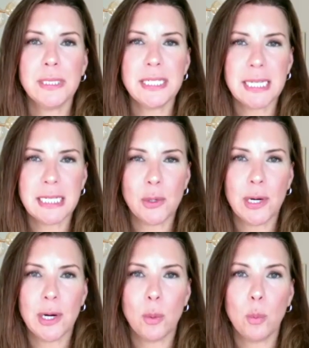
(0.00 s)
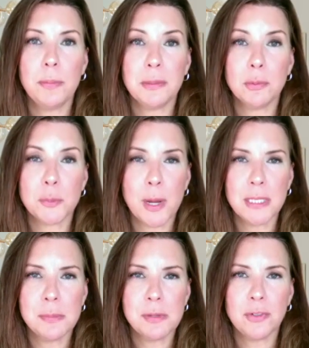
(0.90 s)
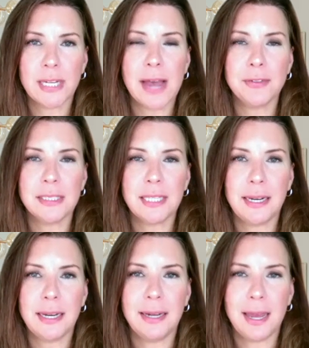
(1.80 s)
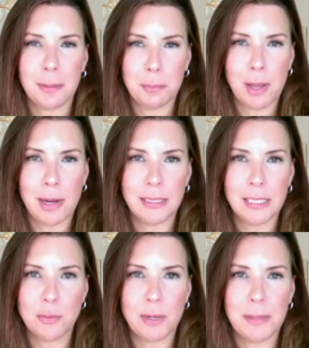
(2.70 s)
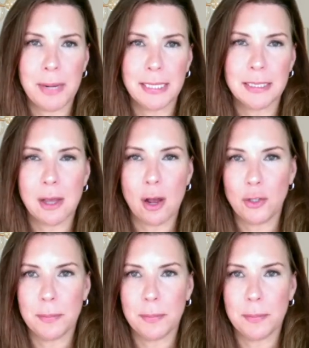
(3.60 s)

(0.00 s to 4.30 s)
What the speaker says: estate lawyer will be responsible for calculating and applying these rebates on your